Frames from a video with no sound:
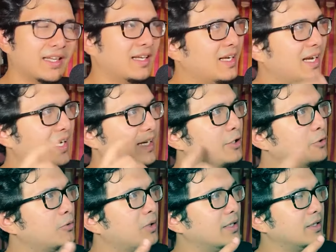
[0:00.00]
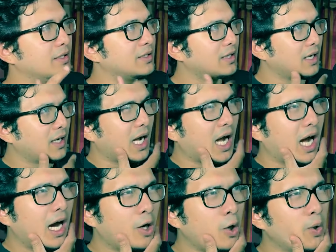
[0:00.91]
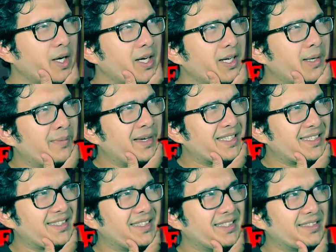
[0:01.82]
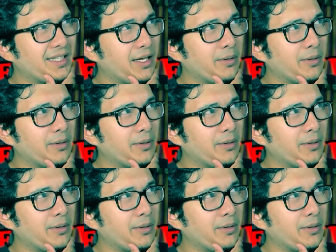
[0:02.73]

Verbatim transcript: and you wonder, how can I mess this up?